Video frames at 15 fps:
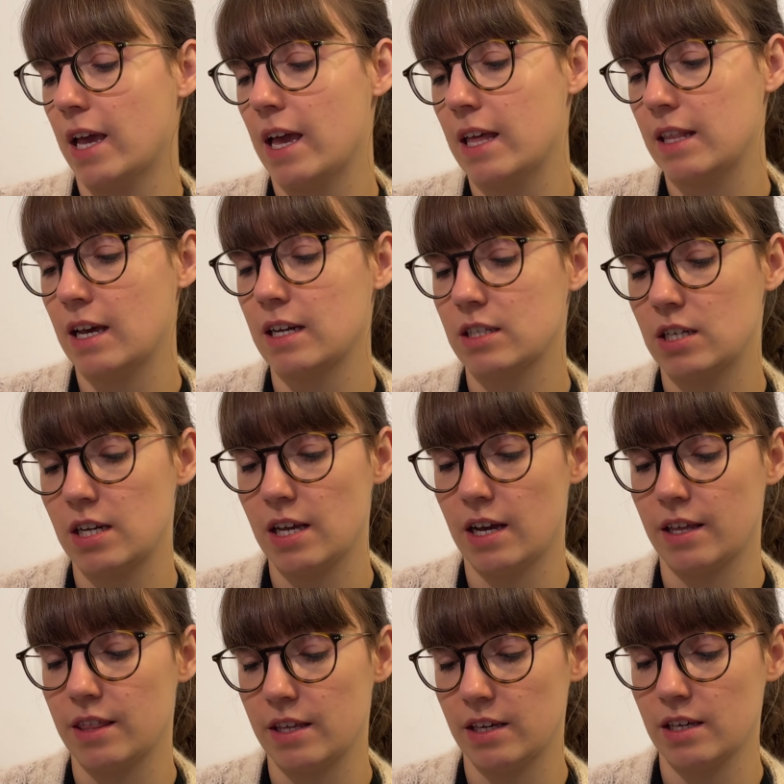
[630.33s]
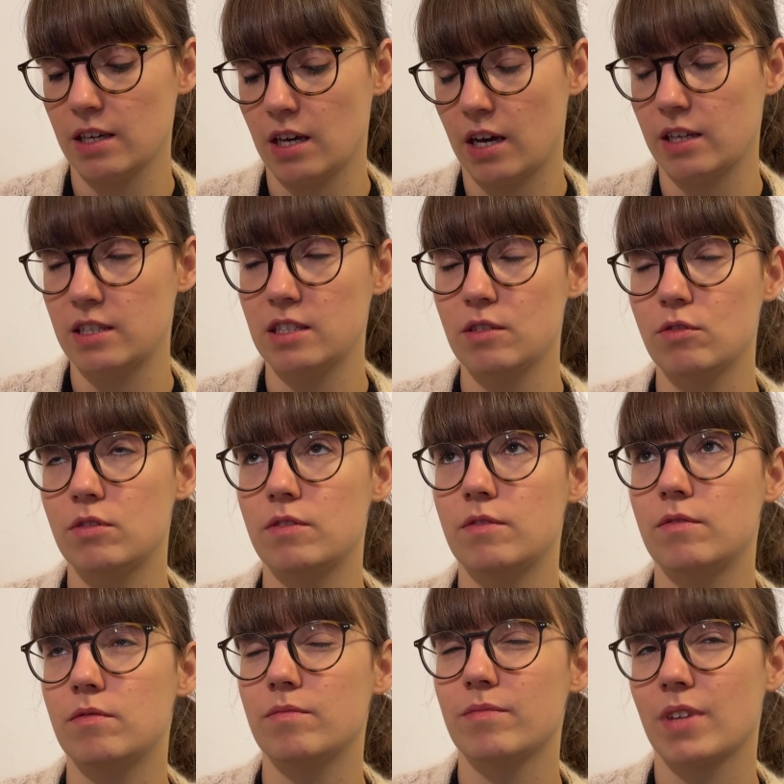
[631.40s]
And actually I think I
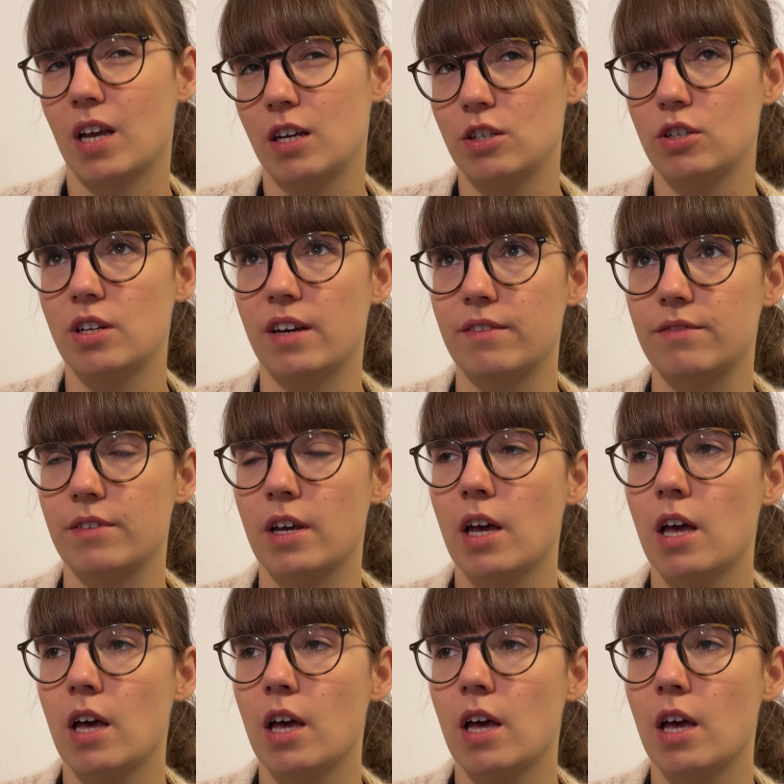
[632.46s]
should have,